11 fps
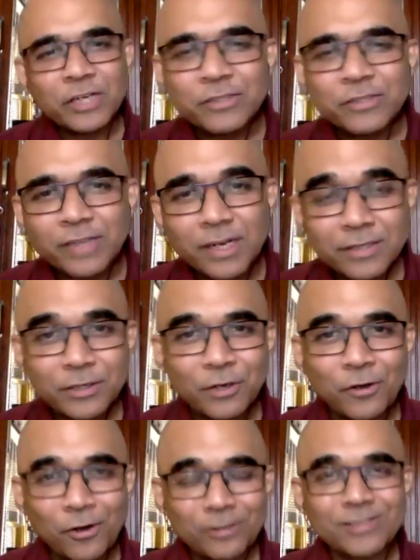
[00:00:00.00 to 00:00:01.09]
to tell us that you're
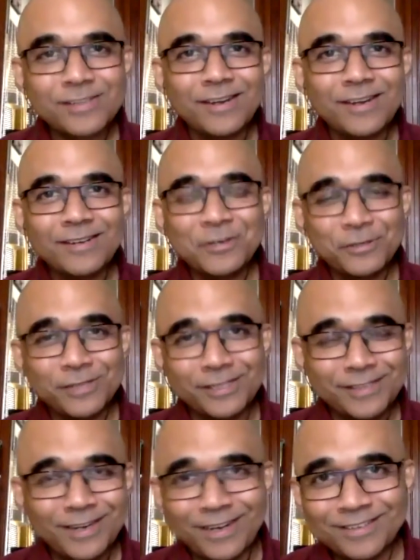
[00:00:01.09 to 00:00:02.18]
not a star and you're
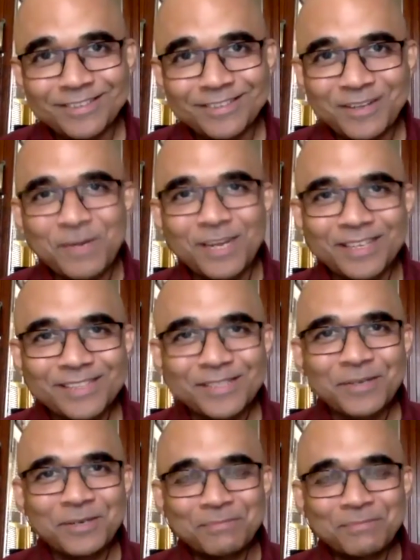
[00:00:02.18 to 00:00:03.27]
just an actor?
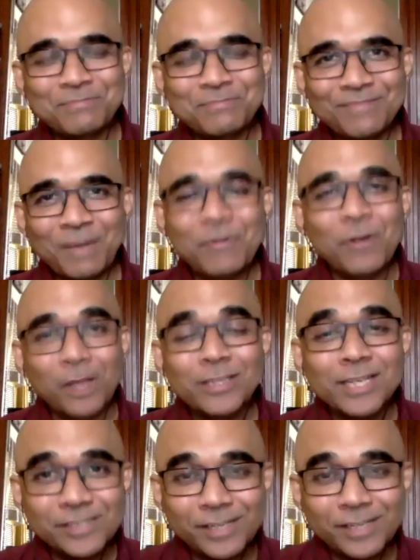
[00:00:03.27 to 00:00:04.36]
Not
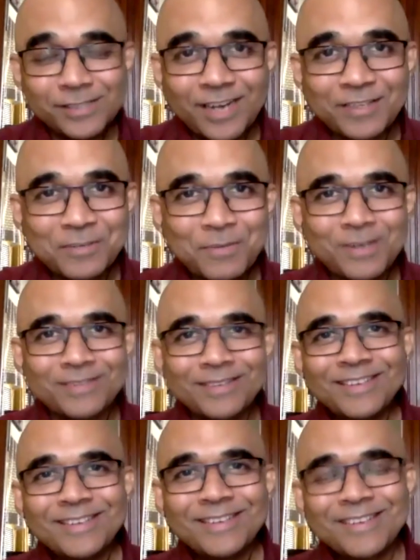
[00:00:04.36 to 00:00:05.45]
that it's just an actor, but
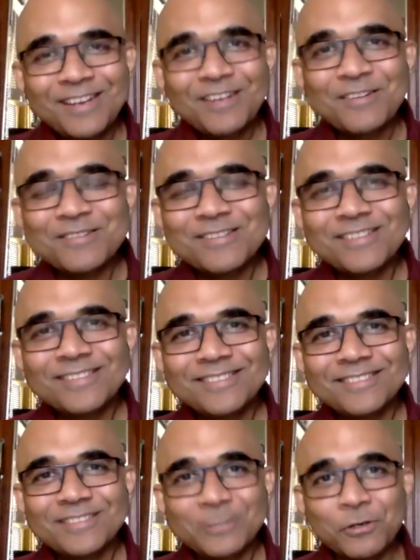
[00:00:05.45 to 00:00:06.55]

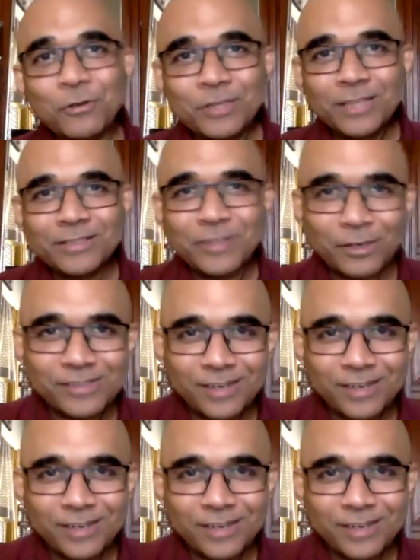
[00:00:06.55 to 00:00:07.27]
that you're a star.